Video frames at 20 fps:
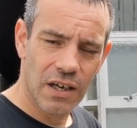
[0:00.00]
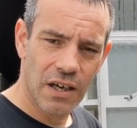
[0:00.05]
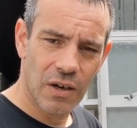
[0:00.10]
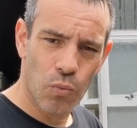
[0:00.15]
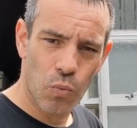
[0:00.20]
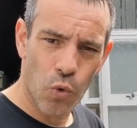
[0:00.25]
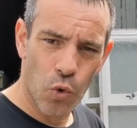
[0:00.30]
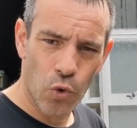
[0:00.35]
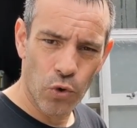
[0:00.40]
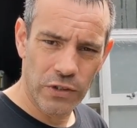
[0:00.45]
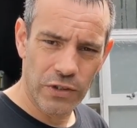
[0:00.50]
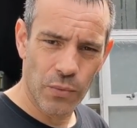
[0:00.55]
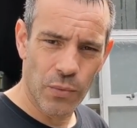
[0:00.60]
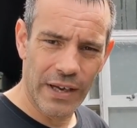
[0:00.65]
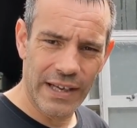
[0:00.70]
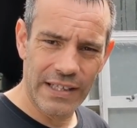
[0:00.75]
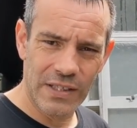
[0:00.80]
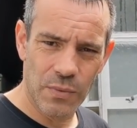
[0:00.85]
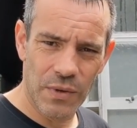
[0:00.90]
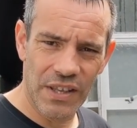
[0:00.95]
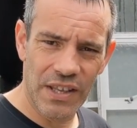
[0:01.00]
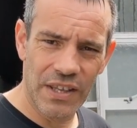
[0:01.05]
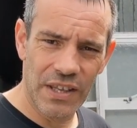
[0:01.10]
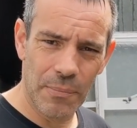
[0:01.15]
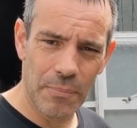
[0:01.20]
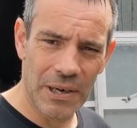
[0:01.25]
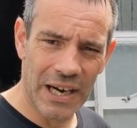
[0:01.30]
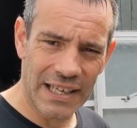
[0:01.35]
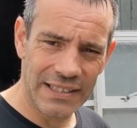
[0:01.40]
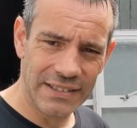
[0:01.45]
waterways within the
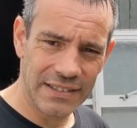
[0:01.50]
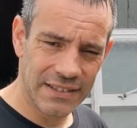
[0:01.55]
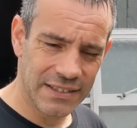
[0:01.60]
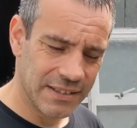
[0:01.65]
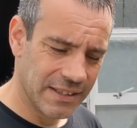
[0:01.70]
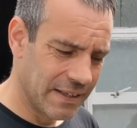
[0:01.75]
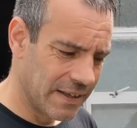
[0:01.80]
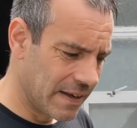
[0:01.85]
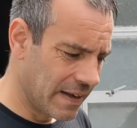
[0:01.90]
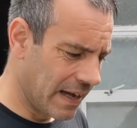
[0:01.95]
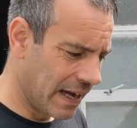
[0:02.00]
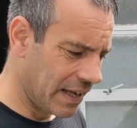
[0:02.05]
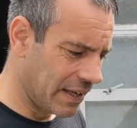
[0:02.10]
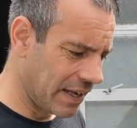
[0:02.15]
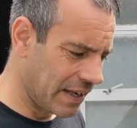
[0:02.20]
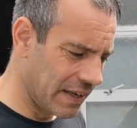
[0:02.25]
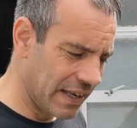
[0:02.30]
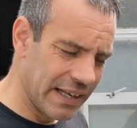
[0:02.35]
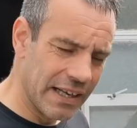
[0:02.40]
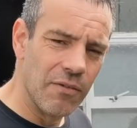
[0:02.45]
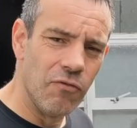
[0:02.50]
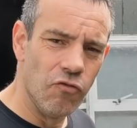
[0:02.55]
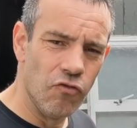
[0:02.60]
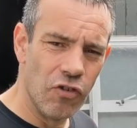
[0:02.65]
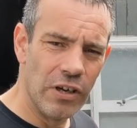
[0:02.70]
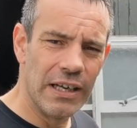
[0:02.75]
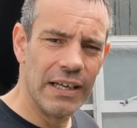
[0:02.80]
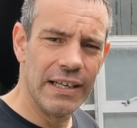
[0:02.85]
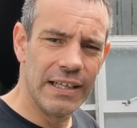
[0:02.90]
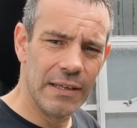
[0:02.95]
plant, and then they can
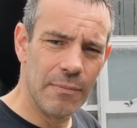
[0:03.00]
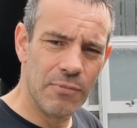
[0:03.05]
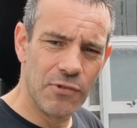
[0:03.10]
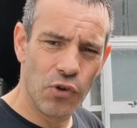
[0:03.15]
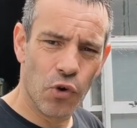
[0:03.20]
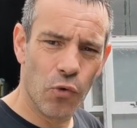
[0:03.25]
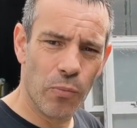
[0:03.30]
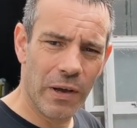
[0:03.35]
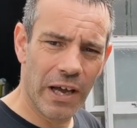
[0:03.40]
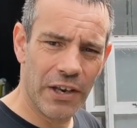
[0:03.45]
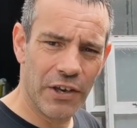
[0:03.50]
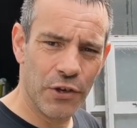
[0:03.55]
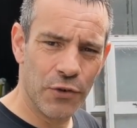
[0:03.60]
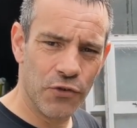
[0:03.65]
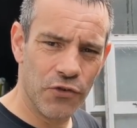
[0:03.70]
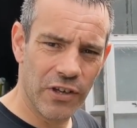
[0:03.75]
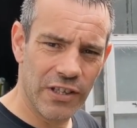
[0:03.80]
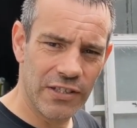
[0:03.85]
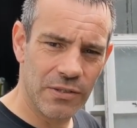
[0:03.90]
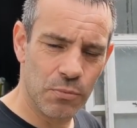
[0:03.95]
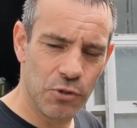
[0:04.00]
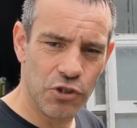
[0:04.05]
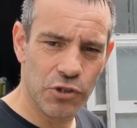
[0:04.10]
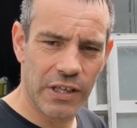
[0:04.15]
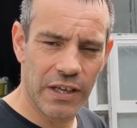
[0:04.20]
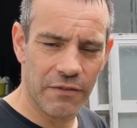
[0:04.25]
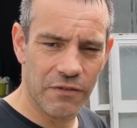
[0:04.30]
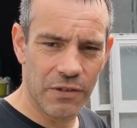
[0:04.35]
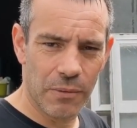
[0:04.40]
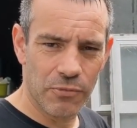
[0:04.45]
really absorb our nutrients, which
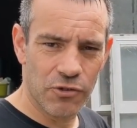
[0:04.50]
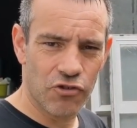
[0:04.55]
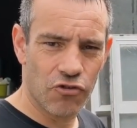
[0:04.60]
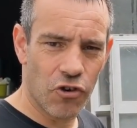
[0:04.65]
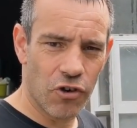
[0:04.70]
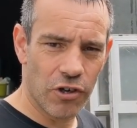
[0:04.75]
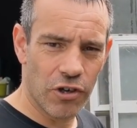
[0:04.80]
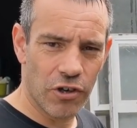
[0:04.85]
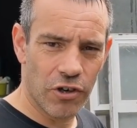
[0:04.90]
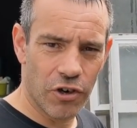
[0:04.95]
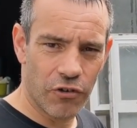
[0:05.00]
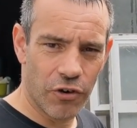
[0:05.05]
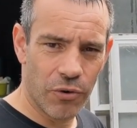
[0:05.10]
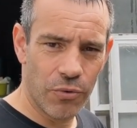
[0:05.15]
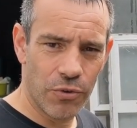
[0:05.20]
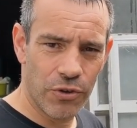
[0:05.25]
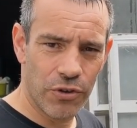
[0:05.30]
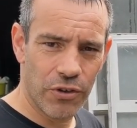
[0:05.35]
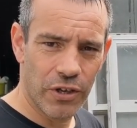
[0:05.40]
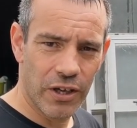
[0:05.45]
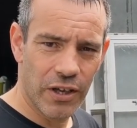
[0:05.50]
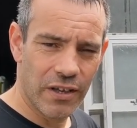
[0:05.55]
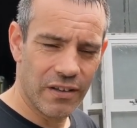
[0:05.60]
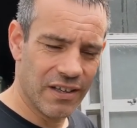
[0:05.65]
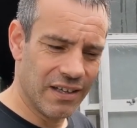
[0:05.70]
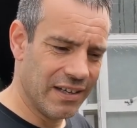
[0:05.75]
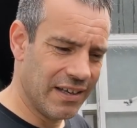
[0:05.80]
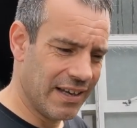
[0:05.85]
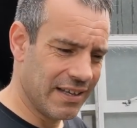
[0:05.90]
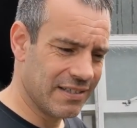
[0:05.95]
gives them stronger growth. They're
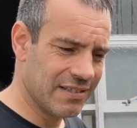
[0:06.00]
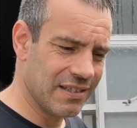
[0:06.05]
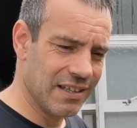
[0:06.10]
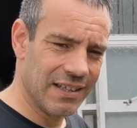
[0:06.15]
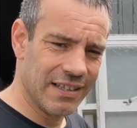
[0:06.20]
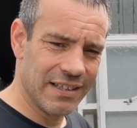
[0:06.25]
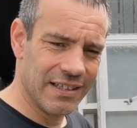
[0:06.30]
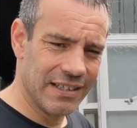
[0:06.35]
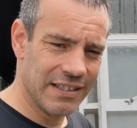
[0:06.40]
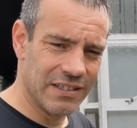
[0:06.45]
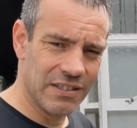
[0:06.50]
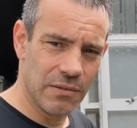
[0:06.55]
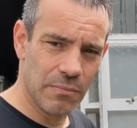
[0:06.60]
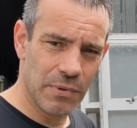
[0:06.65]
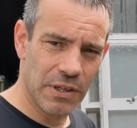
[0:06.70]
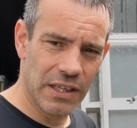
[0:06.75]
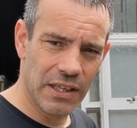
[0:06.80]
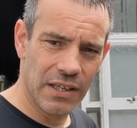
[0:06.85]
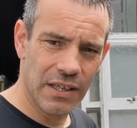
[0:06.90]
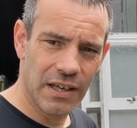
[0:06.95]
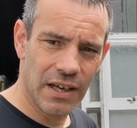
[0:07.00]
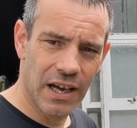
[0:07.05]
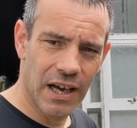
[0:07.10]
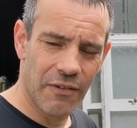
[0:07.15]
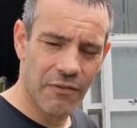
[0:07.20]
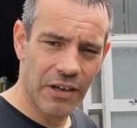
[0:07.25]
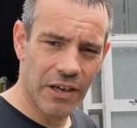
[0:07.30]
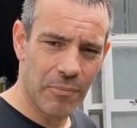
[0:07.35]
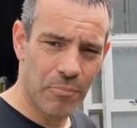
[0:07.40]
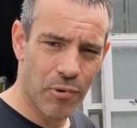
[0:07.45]
less likely to be
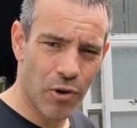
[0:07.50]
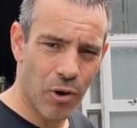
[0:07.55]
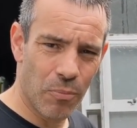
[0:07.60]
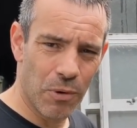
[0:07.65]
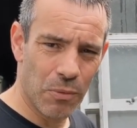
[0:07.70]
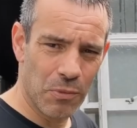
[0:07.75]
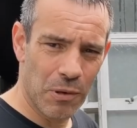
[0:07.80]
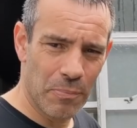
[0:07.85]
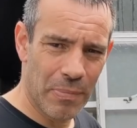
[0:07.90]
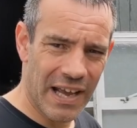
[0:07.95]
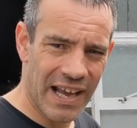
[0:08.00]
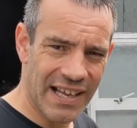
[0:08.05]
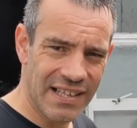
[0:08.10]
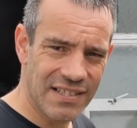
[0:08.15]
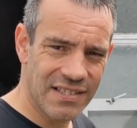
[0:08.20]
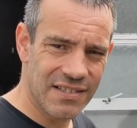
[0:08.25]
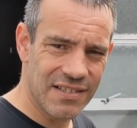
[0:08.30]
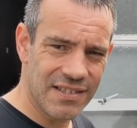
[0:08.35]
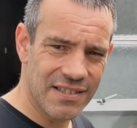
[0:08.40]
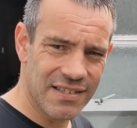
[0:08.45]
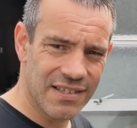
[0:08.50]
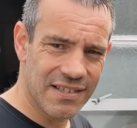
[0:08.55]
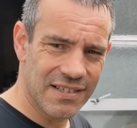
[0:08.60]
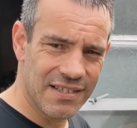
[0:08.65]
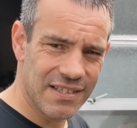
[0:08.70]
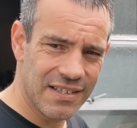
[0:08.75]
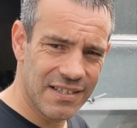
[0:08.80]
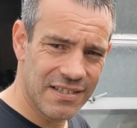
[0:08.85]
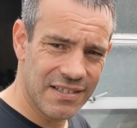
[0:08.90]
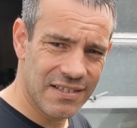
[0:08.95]
having a problem with pests and
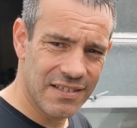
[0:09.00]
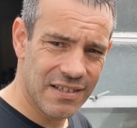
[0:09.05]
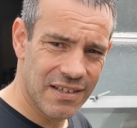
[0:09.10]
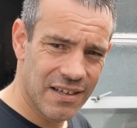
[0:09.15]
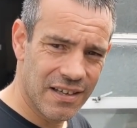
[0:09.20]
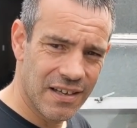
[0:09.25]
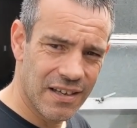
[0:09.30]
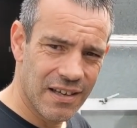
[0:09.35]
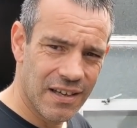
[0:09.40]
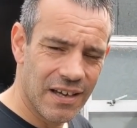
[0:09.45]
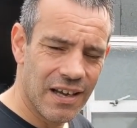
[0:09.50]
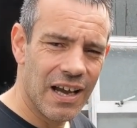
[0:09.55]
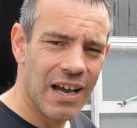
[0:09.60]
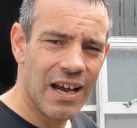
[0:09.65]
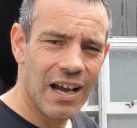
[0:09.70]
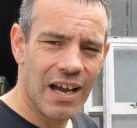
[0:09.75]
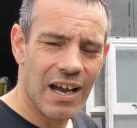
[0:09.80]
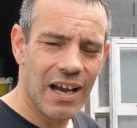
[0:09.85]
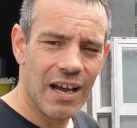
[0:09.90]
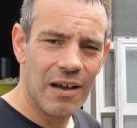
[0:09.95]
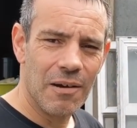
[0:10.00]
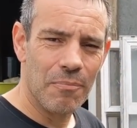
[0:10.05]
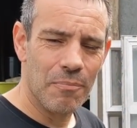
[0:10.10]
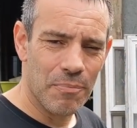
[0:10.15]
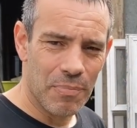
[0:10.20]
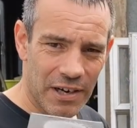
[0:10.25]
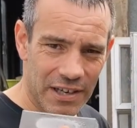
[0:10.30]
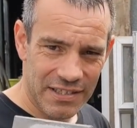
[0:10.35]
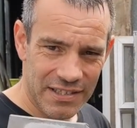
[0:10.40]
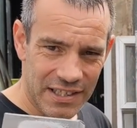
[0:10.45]
disease,
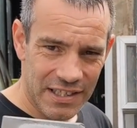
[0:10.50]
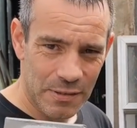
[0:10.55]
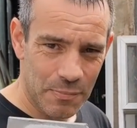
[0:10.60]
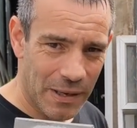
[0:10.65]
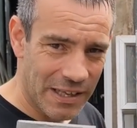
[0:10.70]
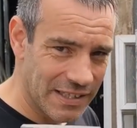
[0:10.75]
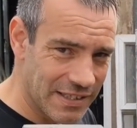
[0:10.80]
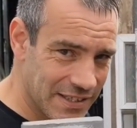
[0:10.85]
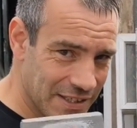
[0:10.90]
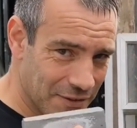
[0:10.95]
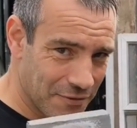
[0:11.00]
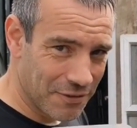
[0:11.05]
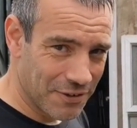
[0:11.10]
but it's expensive.